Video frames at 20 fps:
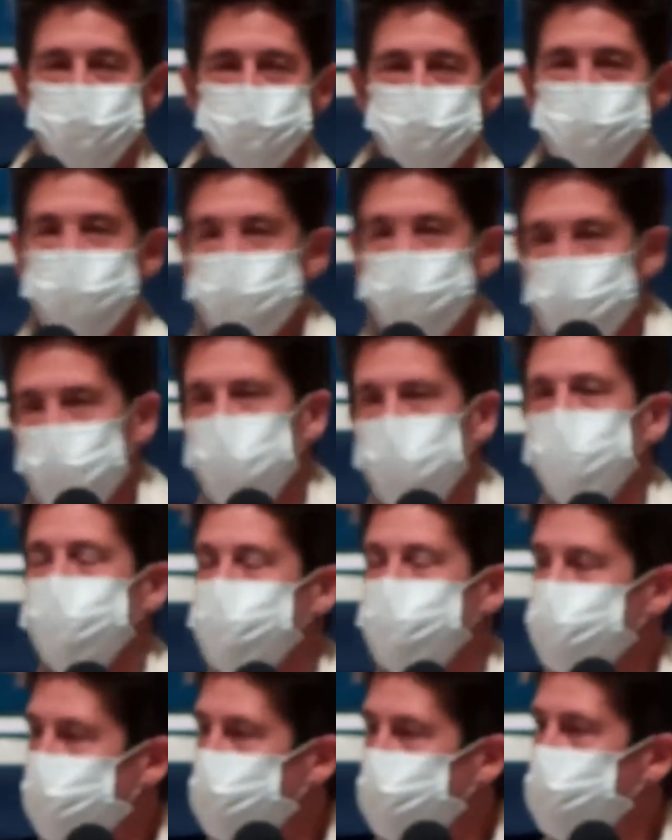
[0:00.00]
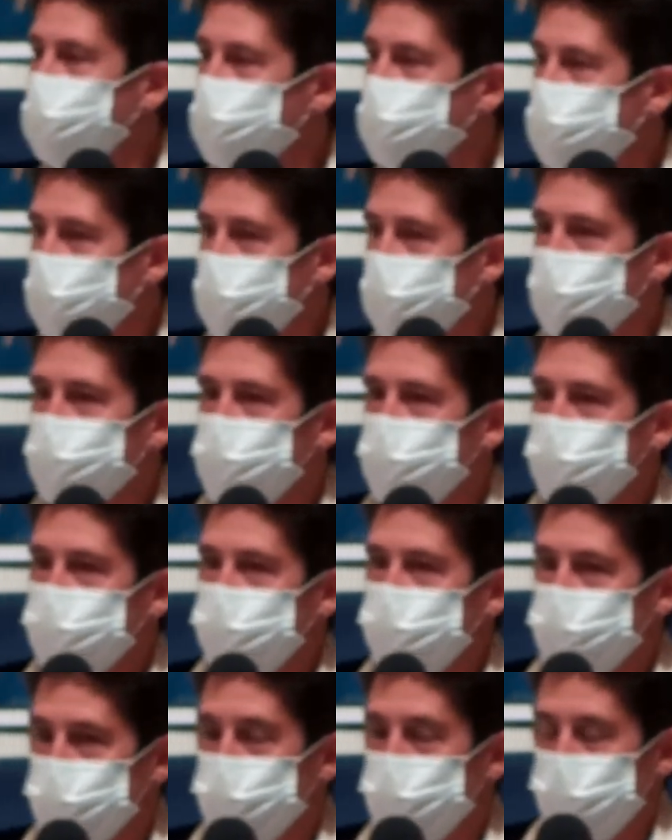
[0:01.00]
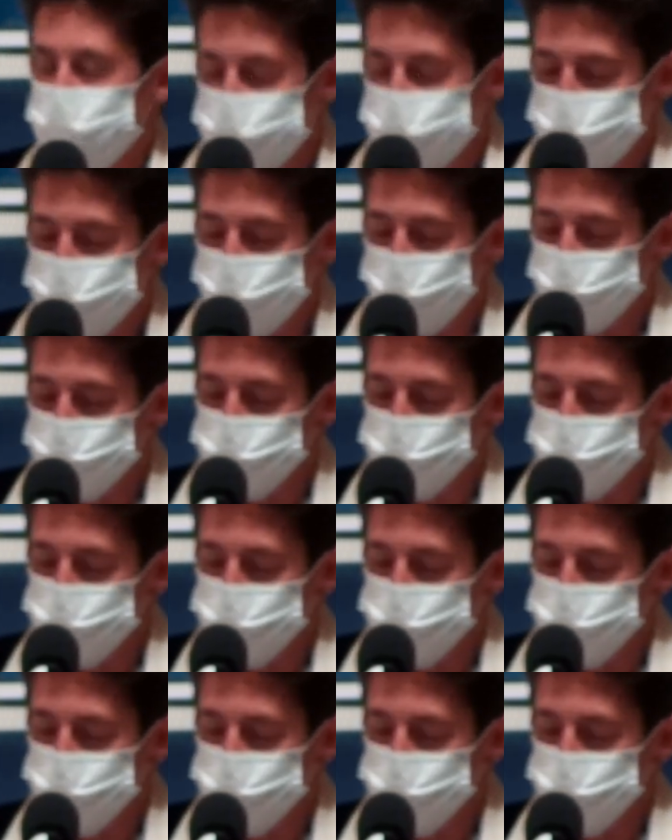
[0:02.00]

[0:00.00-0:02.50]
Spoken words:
So somewhere between 70 and 120